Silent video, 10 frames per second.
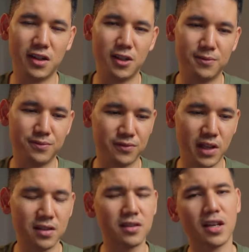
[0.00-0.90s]
Um,
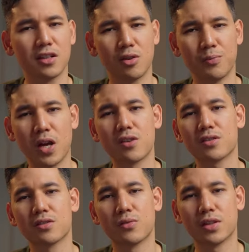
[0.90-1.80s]
let's say in
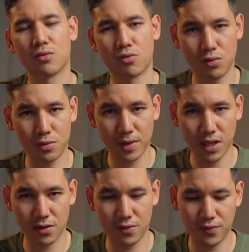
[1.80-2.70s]
comparison with the Rode
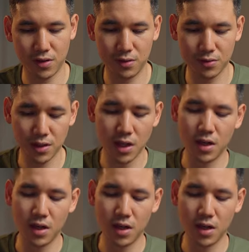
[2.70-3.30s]
microphones.